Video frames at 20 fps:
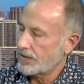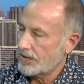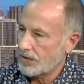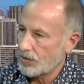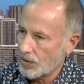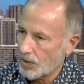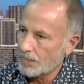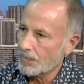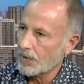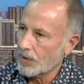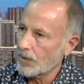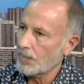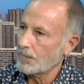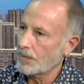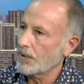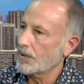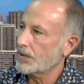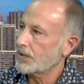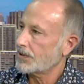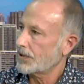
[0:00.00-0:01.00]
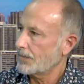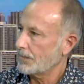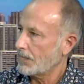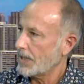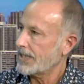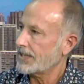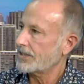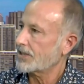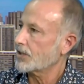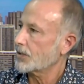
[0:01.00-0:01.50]
to a per person
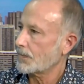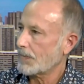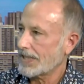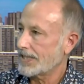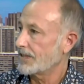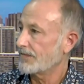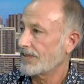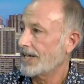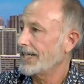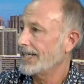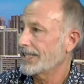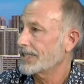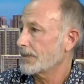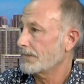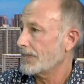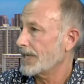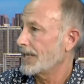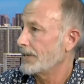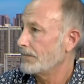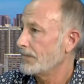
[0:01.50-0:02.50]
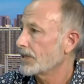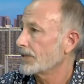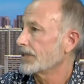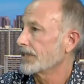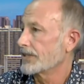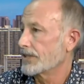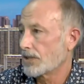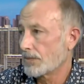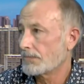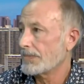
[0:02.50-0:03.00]
basis by dividing it by a
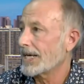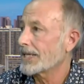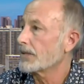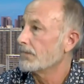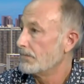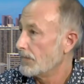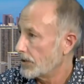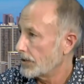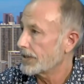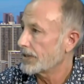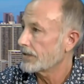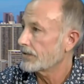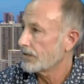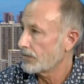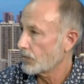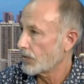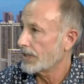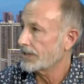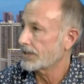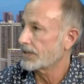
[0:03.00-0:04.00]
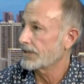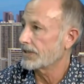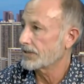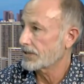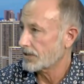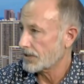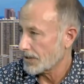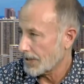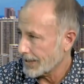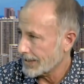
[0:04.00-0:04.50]
million. There are about a million residents,
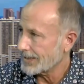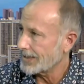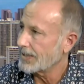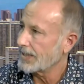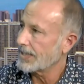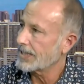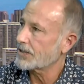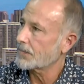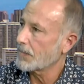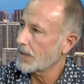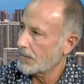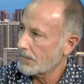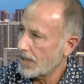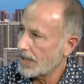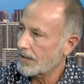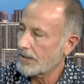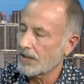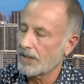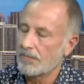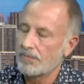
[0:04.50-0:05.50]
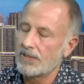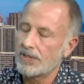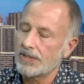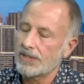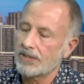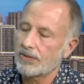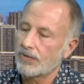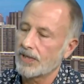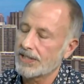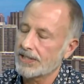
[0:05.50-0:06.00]
slightly less, but about a
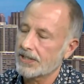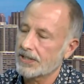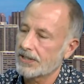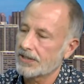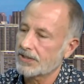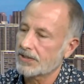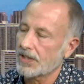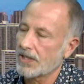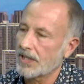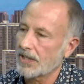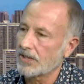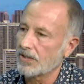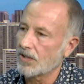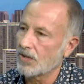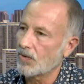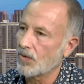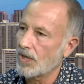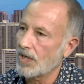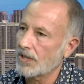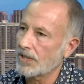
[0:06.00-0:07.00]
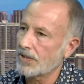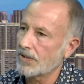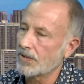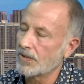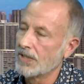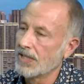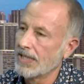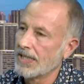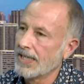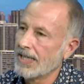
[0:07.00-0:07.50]
million residents on Oahu.
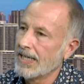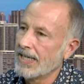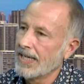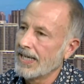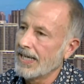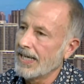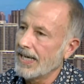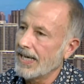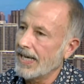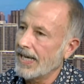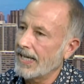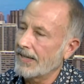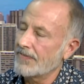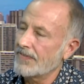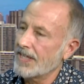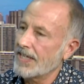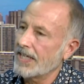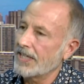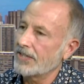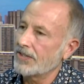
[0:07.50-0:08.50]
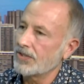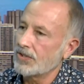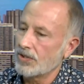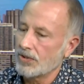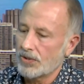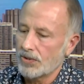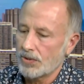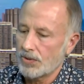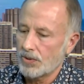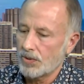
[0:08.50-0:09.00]
And then
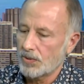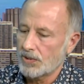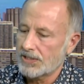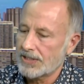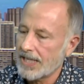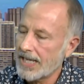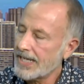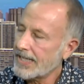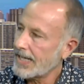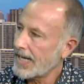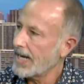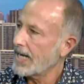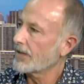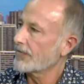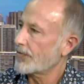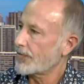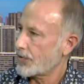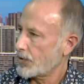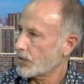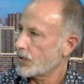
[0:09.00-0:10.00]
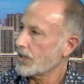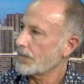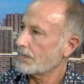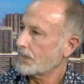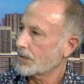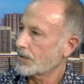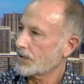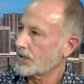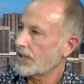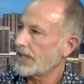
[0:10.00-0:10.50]
you take out
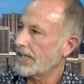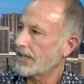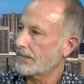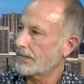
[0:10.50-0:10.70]
30%